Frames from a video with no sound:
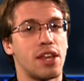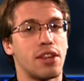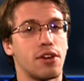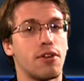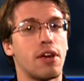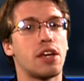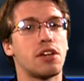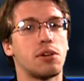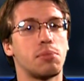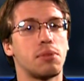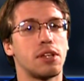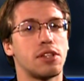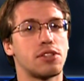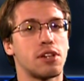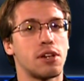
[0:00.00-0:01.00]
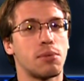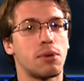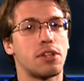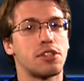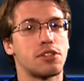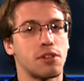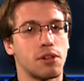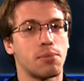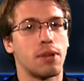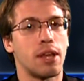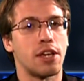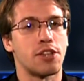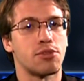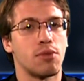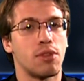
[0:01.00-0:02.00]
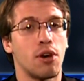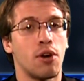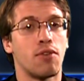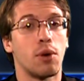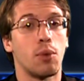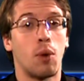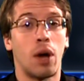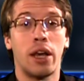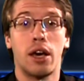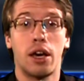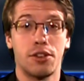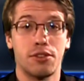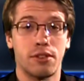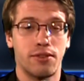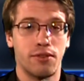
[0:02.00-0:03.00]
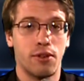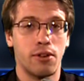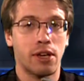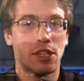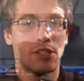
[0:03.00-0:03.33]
and the grand opening ceremonies took place with over 100 4